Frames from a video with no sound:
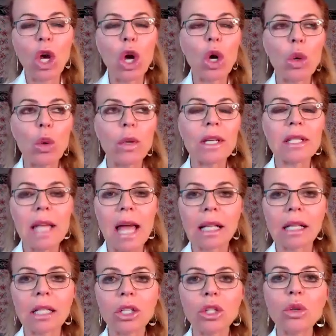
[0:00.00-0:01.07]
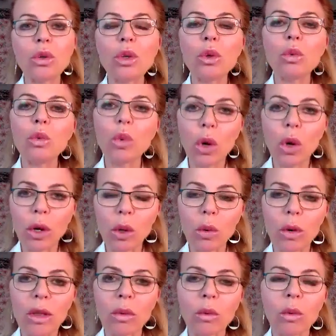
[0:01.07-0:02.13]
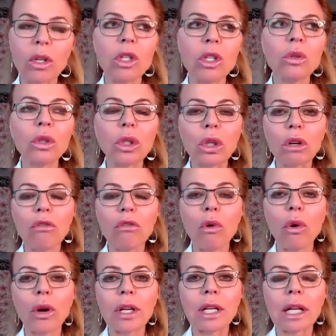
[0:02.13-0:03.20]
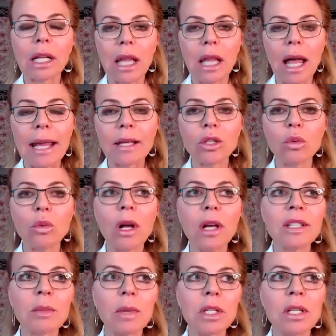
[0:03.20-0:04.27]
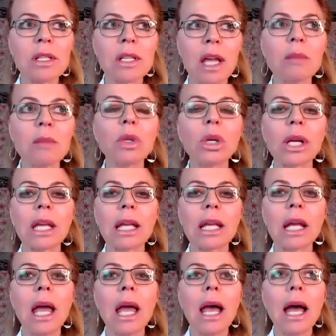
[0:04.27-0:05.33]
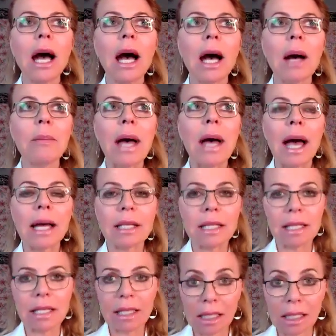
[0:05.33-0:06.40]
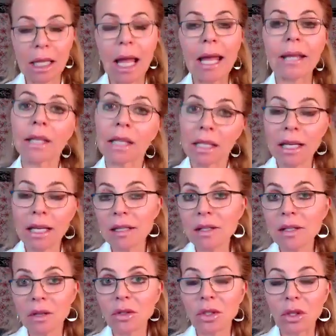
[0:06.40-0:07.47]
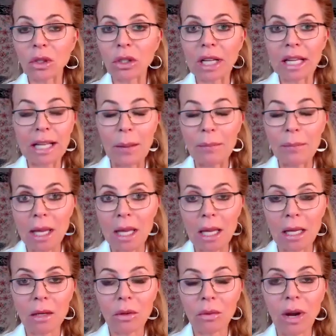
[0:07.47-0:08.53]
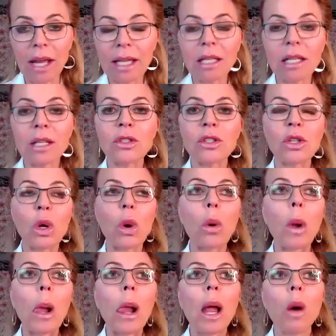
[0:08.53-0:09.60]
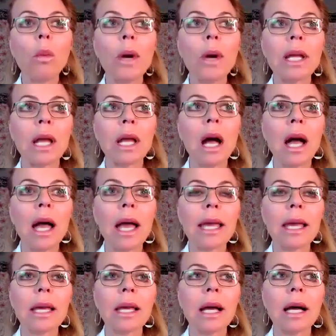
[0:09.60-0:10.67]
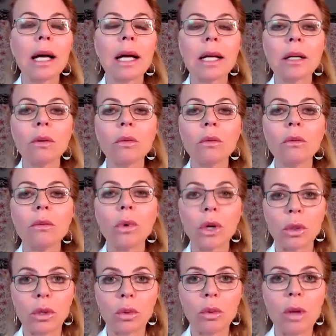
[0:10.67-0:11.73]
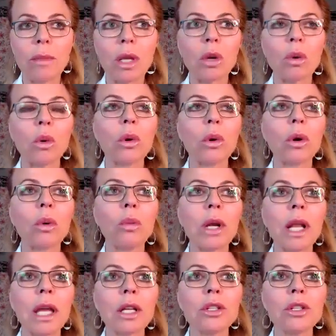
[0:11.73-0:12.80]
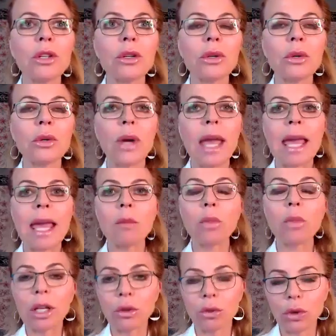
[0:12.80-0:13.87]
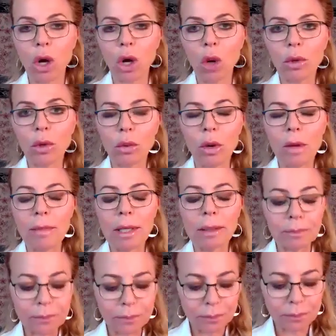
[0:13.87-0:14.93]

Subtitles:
who exactly do you work with? What do you look for in a client? Well, as much as I'm looking at the client is also looking at me, right? And so when I work with women or when I do a breakthrough call with women,